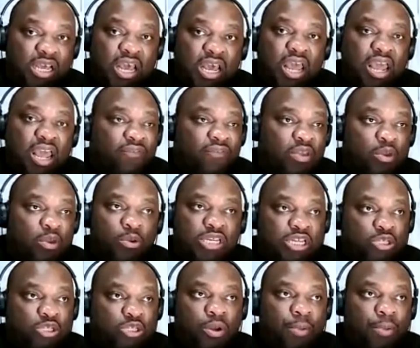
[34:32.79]
if he just
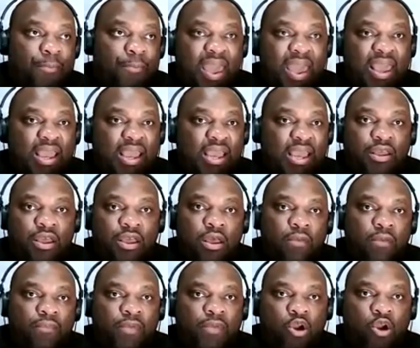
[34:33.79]
would have made
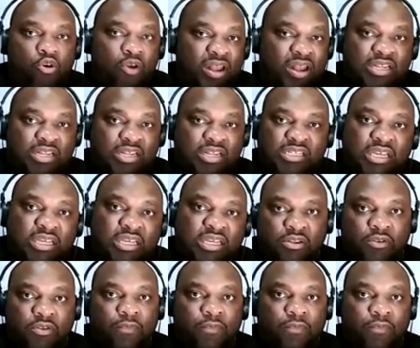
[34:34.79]
a greatest hits.